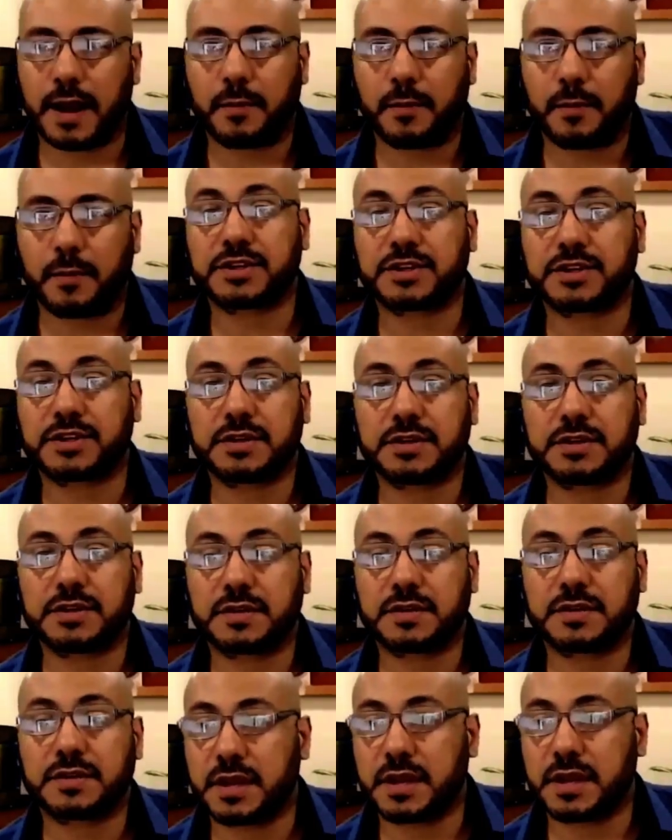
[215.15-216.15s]
which
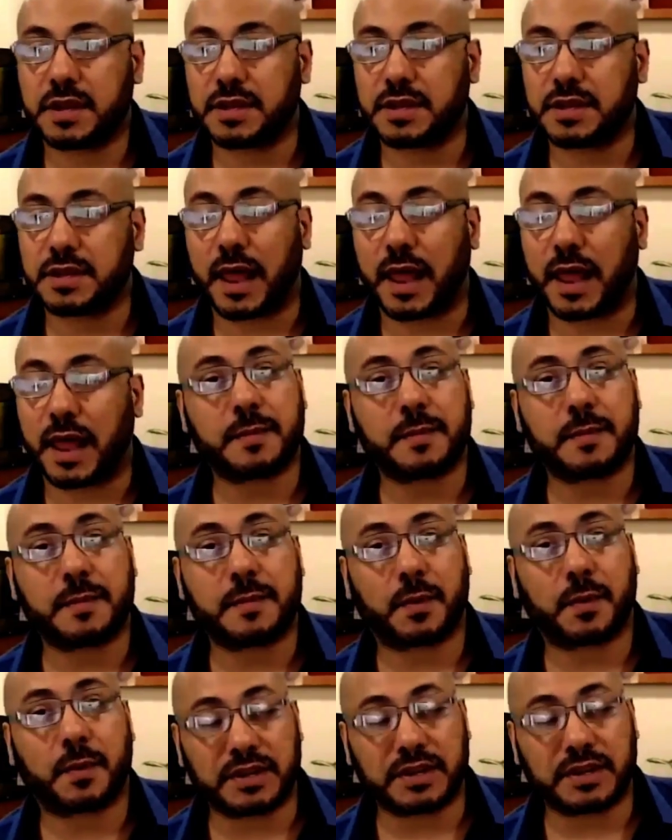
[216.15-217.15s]
a lot of people
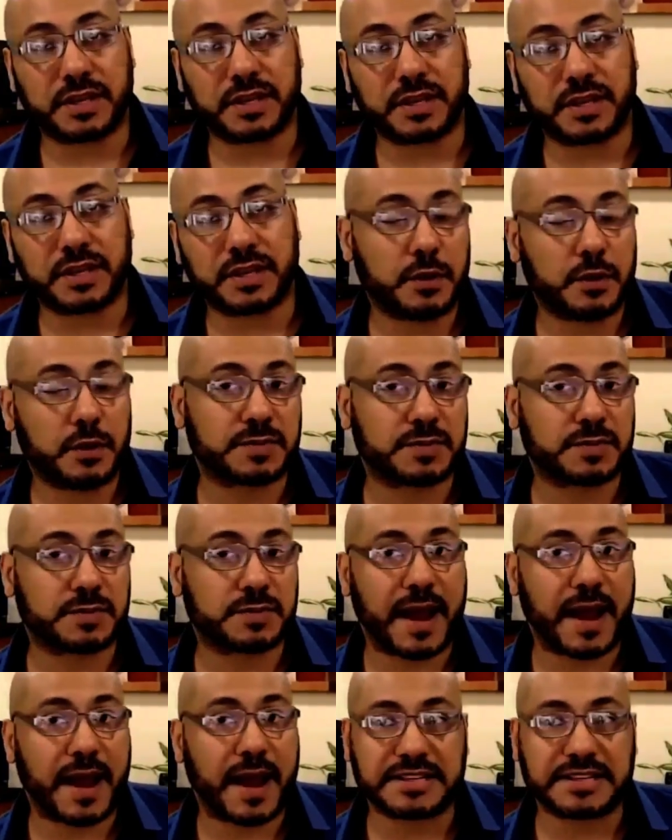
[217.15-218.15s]
are easily confused by,
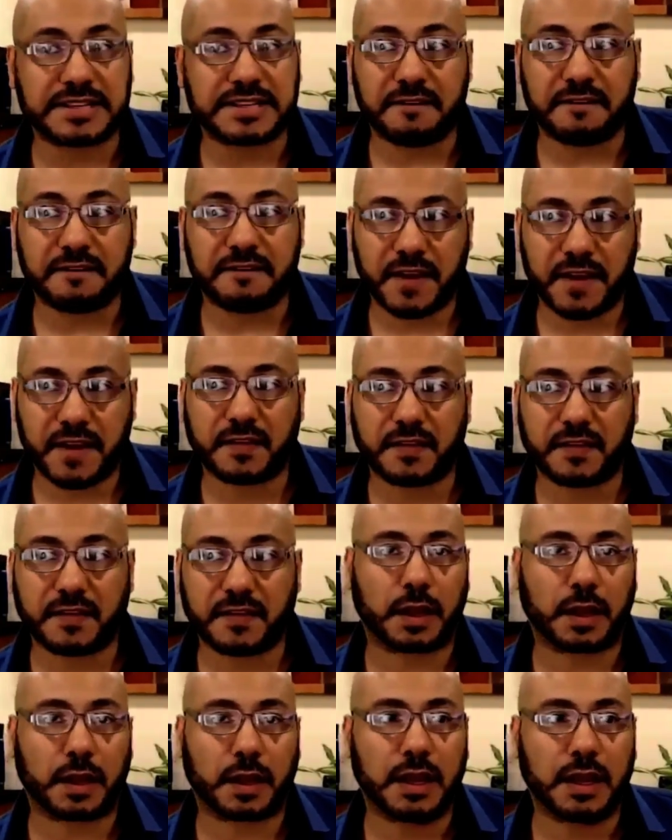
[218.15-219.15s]
is that Facebook